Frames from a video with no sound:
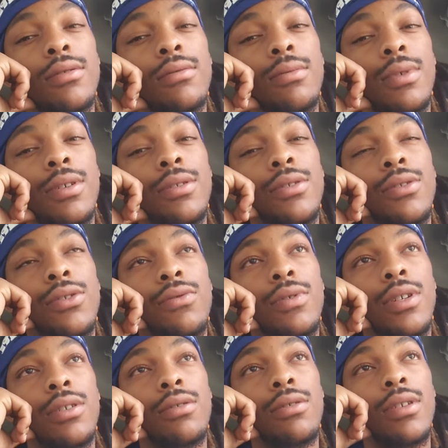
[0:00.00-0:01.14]
well, in the
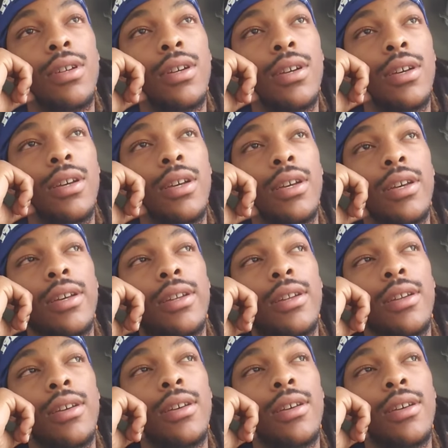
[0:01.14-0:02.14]
Subo, and